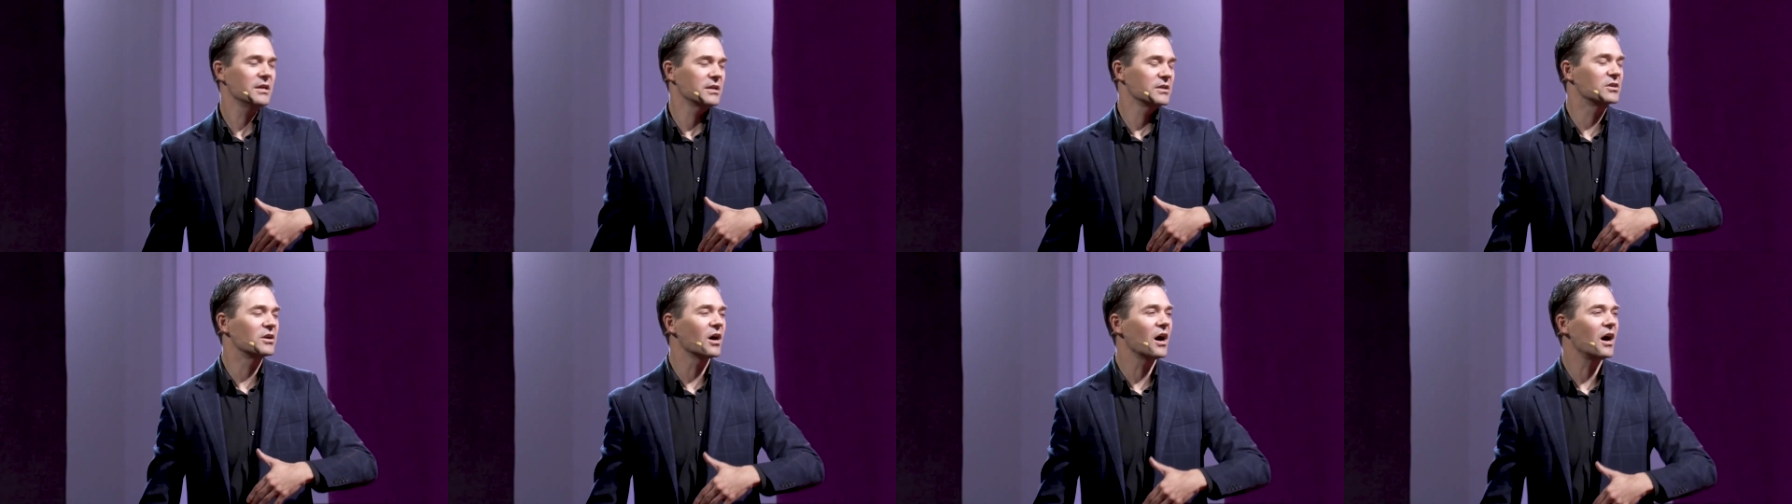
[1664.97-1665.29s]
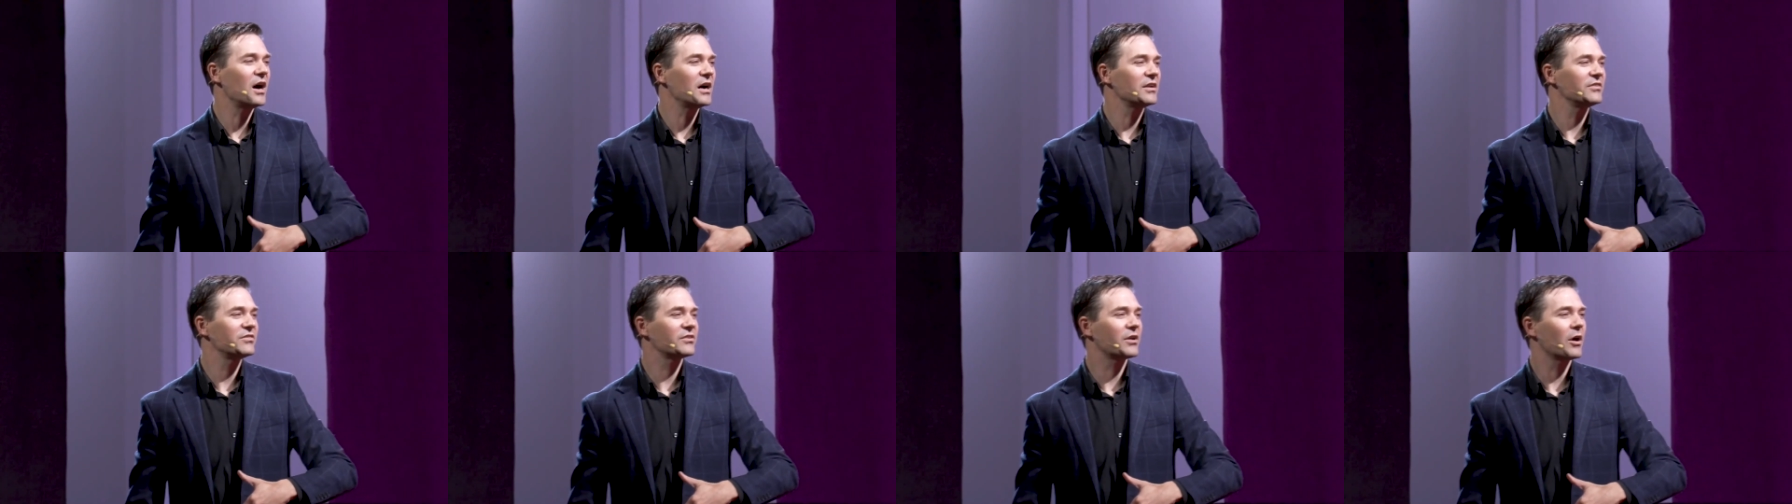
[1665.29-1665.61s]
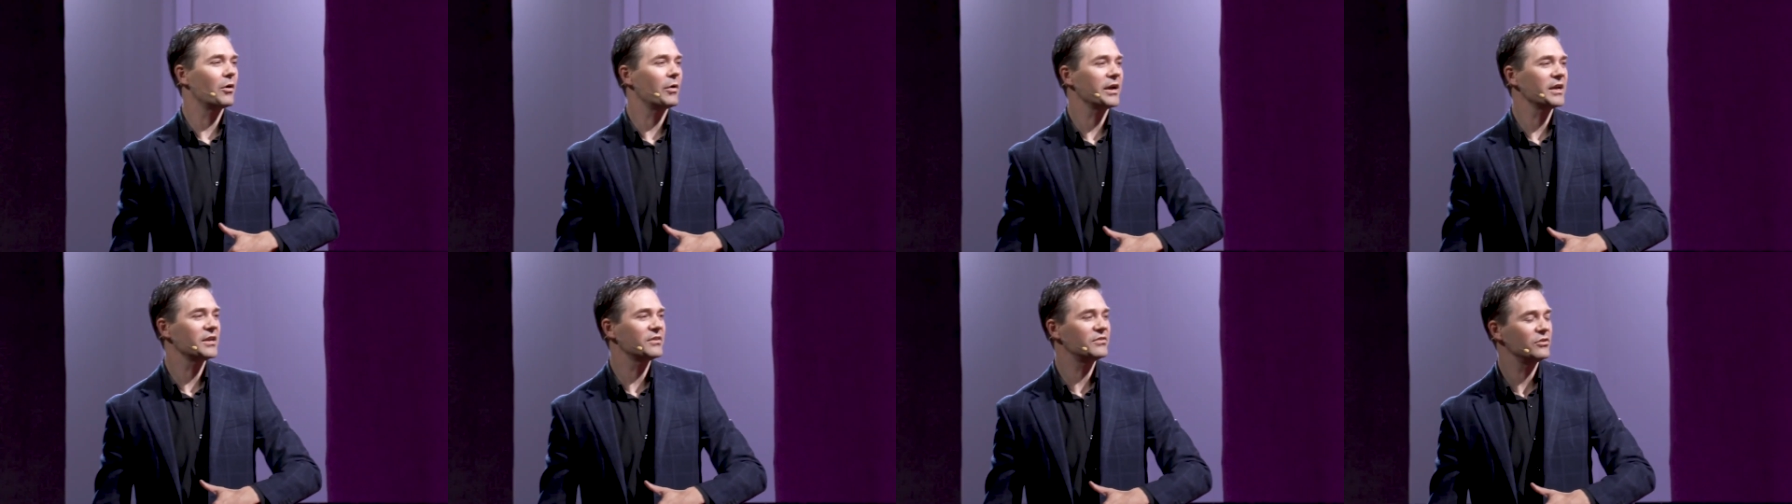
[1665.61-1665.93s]
God's
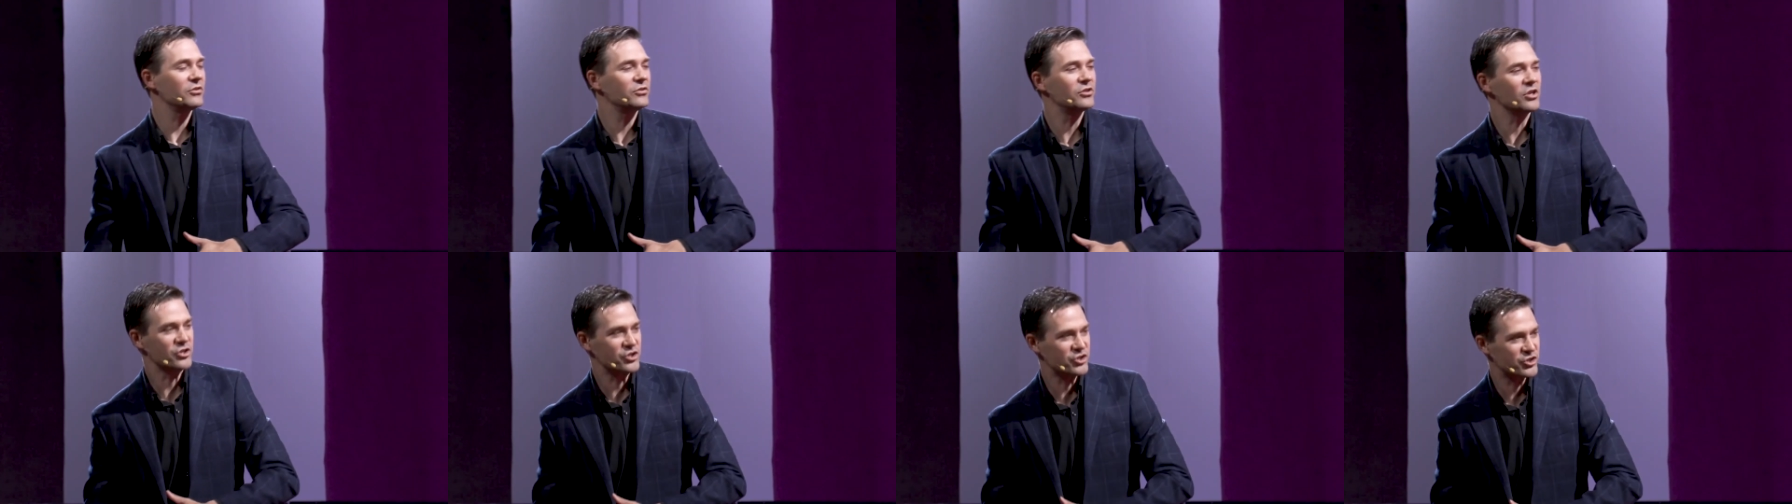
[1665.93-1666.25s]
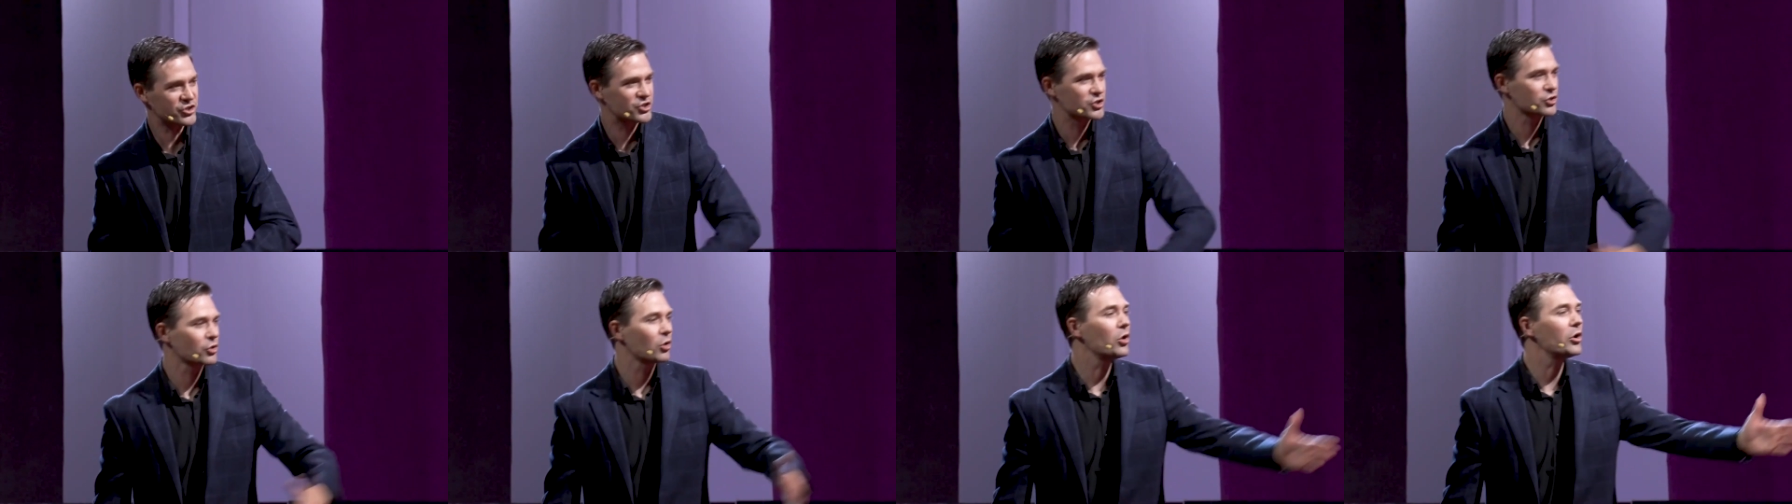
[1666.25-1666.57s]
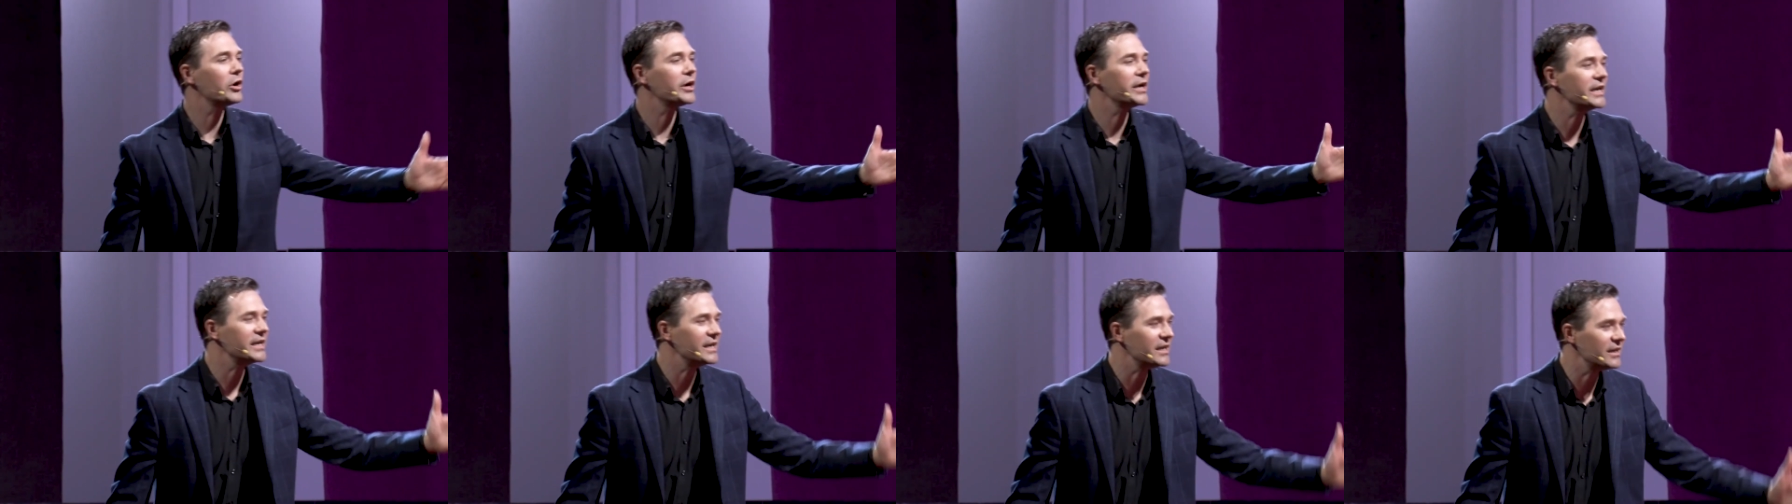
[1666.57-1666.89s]
going to
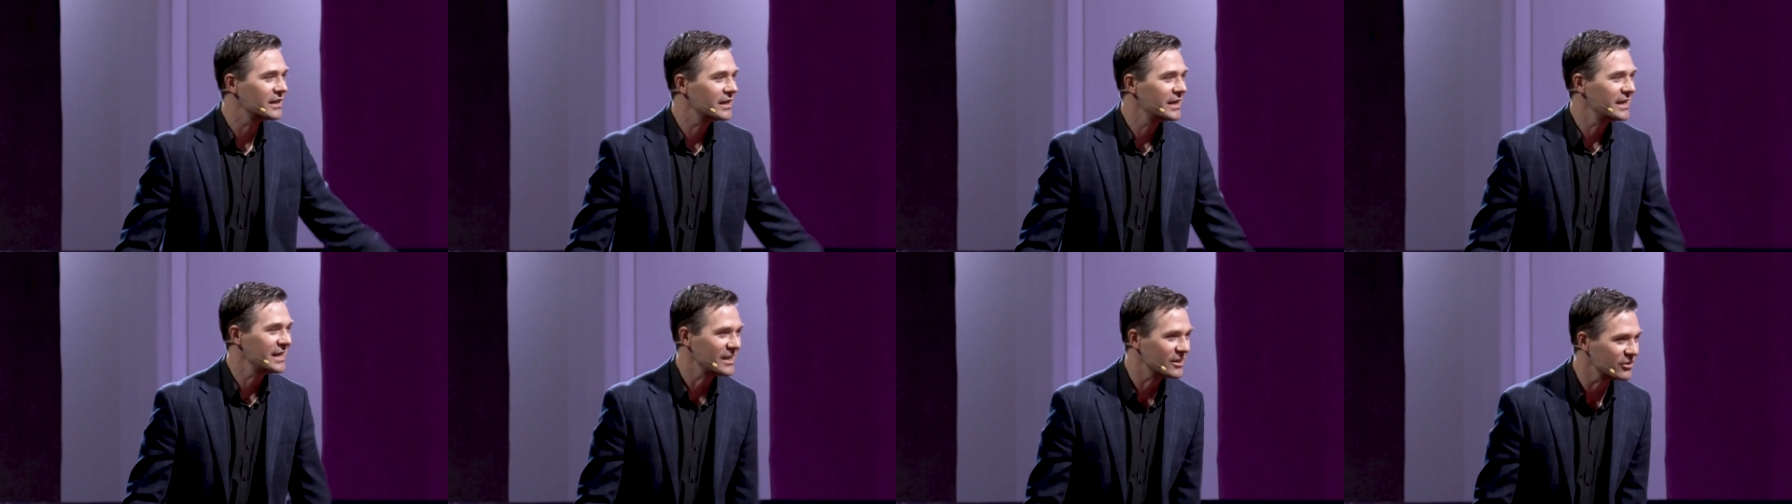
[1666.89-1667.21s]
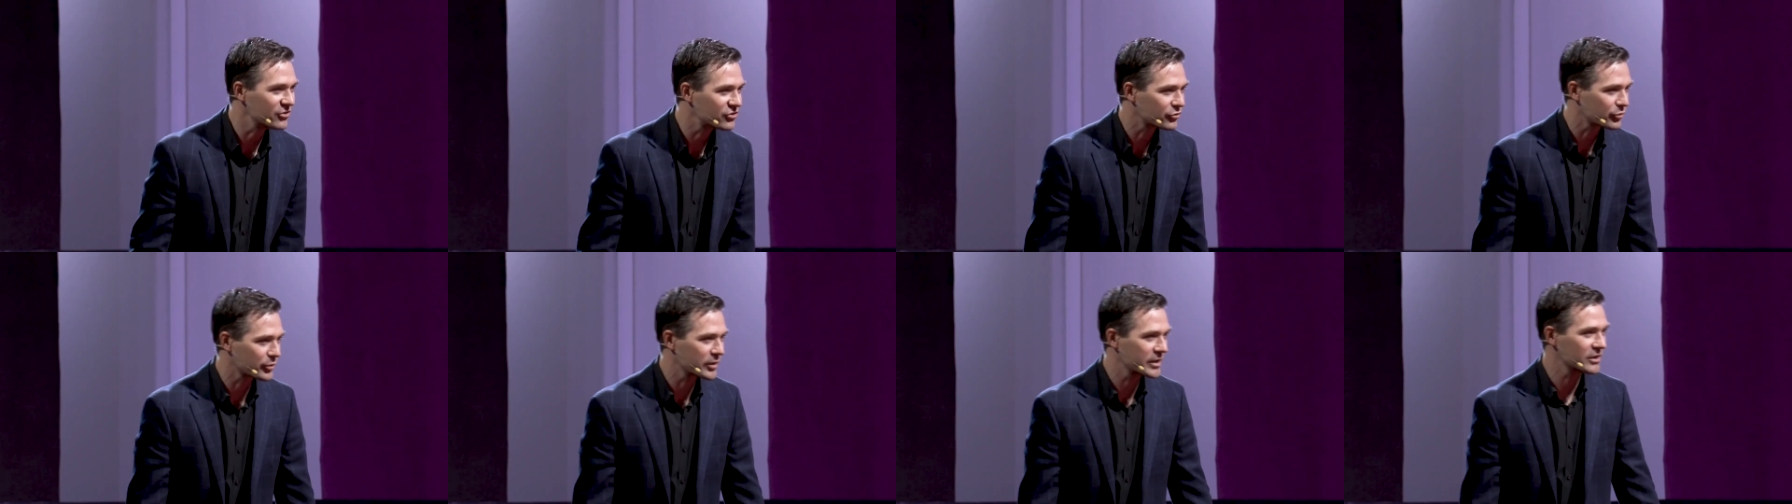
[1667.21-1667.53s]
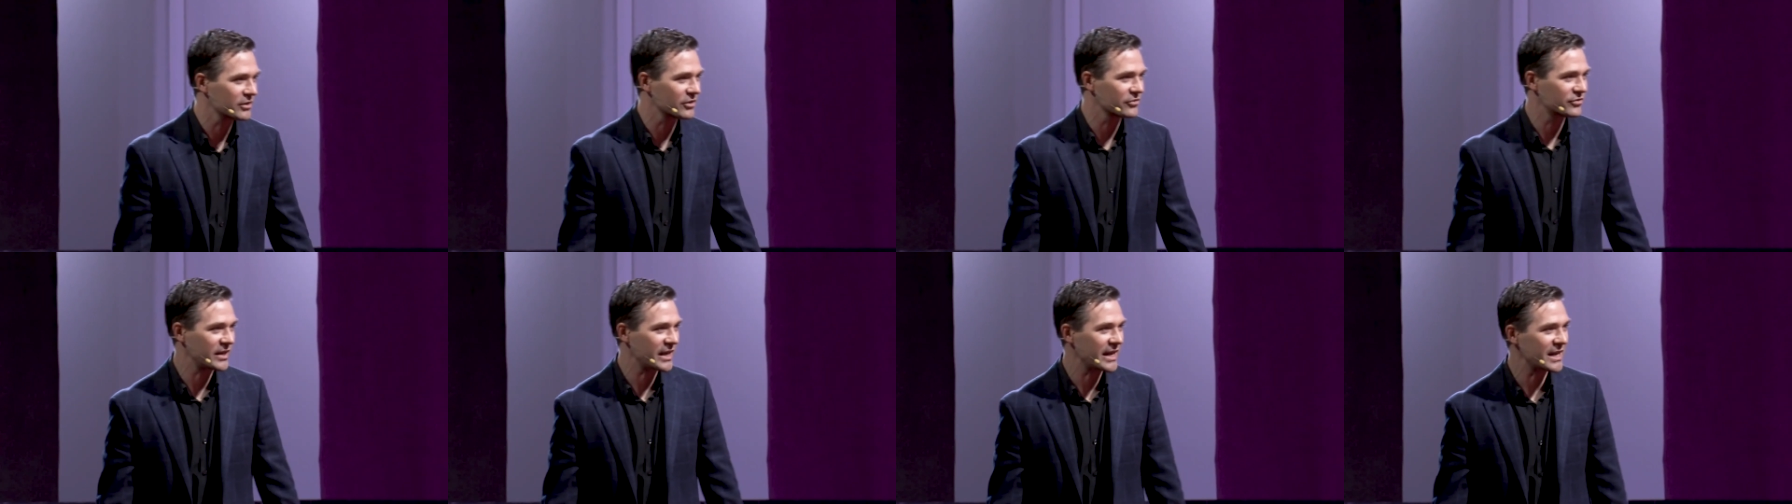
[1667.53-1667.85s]
destroy
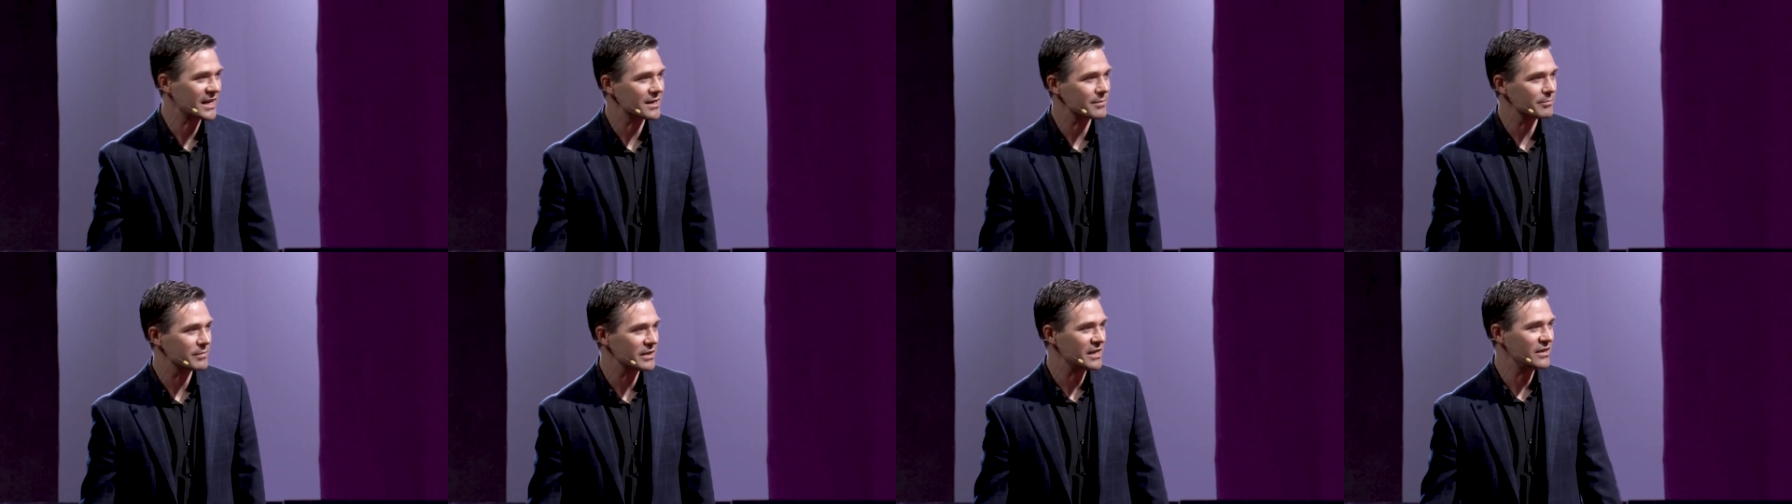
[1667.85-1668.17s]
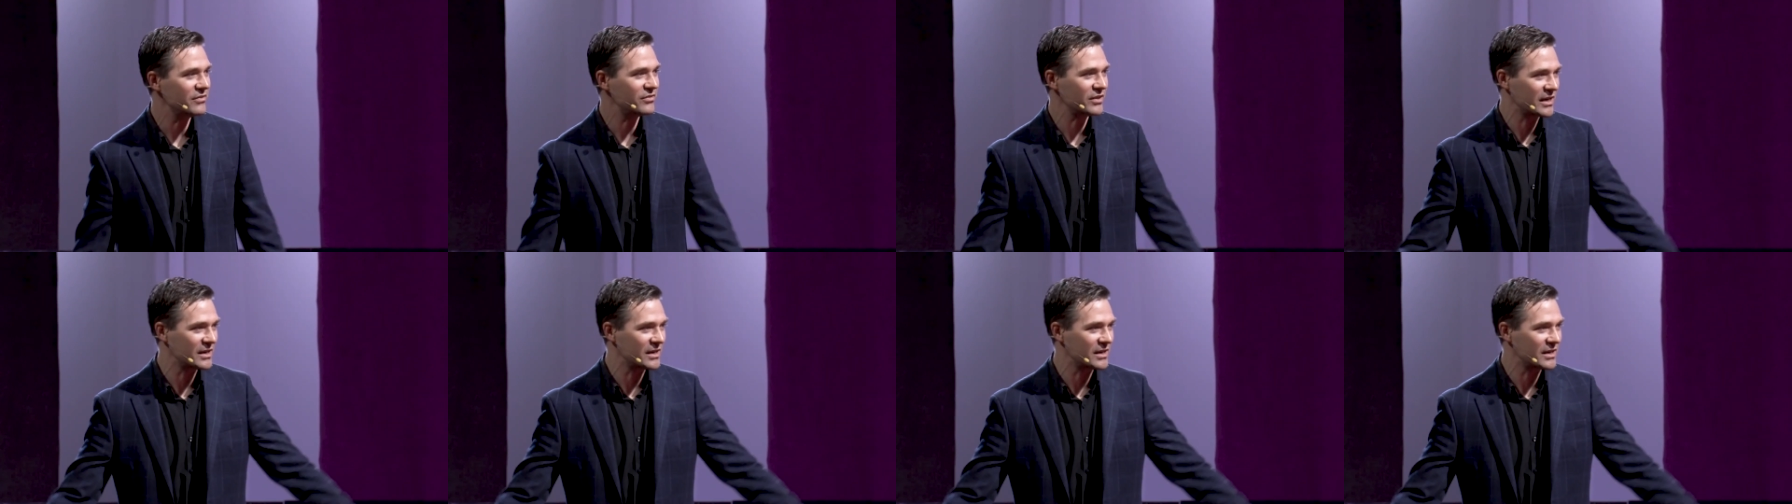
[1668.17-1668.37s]
Israel's enemies,